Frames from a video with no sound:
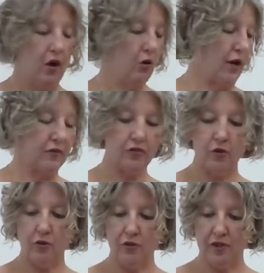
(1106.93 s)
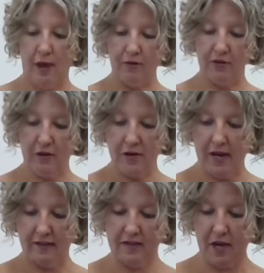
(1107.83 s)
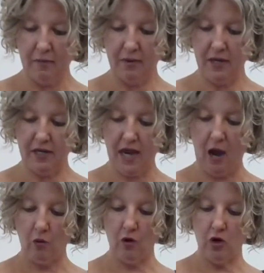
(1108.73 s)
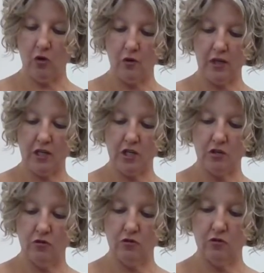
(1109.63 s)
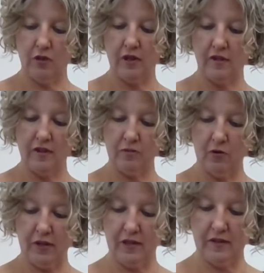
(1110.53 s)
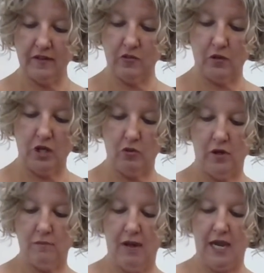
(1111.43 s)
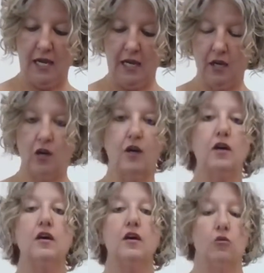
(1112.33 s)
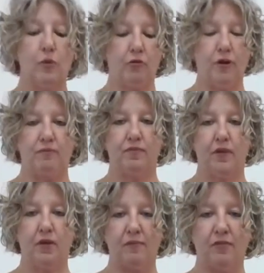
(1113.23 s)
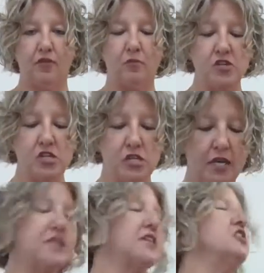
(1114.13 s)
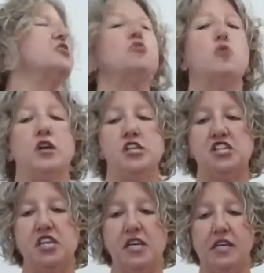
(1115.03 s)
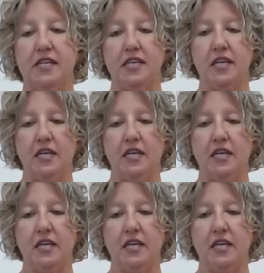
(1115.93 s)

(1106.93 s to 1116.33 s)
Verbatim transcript: Okay, so that was in our next step. Now we're going to, at this point, this is when you would make whipped cream. Okay, so Miss Jen did do one cheat